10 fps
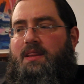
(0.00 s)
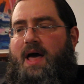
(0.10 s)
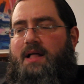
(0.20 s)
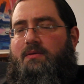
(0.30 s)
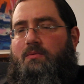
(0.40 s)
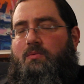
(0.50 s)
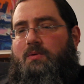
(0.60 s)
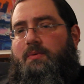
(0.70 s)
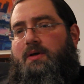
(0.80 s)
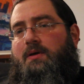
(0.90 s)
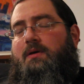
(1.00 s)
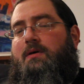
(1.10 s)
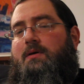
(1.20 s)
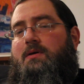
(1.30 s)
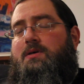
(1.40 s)
that will
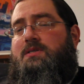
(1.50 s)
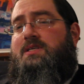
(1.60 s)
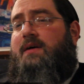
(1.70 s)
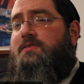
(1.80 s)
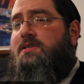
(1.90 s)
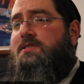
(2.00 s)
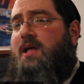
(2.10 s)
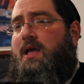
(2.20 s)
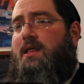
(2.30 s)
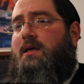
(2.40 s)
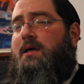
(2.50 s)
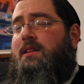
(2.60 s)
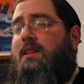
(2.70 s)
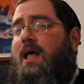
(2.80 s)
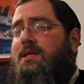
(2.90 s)
be self-sustaining,
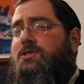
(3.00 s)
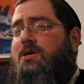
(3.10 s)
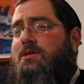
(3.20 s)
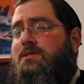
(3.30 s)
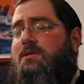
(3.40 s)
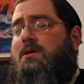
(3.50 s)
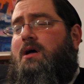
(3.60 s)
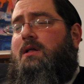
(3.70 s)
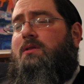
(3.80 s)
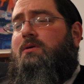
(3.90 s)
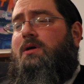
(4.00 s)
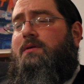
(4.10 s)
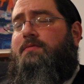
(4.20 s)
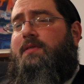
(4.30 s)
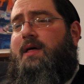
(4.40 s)
not just on
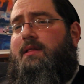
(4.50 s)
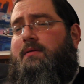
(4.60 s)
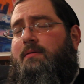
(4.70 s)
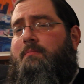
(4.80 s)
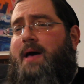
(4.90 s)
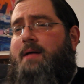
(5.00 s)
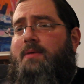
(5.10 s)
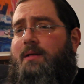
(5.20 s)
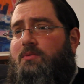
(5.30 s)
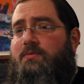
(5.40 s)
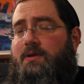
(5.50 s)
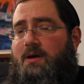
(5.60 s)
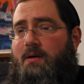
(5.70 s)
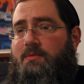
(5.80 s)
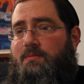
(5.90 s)
looking for that Batman movie
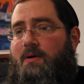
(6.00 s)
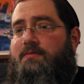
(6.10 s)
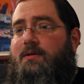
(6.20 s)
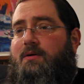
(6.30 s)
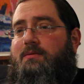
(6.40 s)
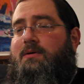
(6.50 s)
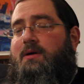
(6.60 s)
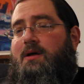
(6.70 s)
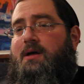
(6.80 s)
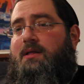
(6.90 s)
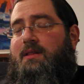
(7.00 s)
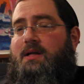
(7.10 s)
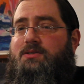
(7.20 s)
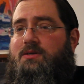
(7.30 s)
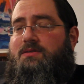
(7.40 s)
to come to Buffalo,
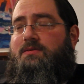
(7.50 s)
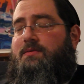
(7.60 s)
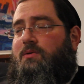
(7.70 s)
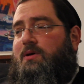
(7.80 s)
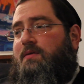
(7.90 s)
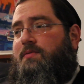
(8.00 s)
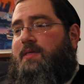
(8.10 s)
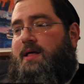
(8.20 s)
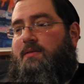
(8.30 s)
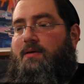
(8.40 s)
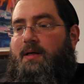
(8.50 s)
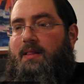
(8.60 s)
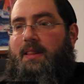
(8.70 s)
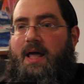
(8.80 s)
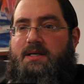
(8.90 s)
not just looking for that
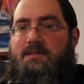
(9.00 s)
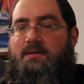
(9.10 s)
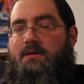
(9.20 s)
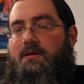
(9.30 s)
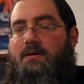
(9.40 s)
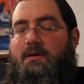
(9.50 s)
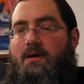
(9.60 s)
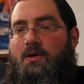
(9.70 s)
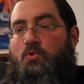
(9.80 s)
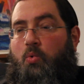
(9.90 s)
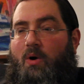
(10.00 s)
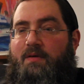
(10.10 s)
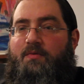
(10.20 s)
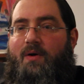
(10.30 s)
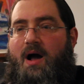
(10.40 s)
next
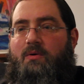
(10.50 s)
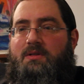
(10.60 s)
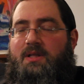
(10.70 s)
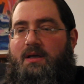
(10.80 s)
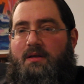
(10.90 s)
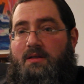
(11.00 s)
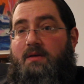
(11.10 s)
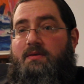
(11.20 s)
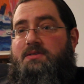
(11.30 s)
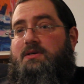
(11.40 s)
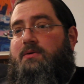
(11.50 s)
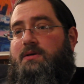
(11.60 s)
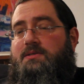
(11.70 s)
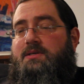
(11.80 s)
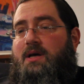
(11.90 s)
24-hour TV
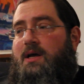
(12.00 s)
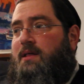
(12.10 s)
series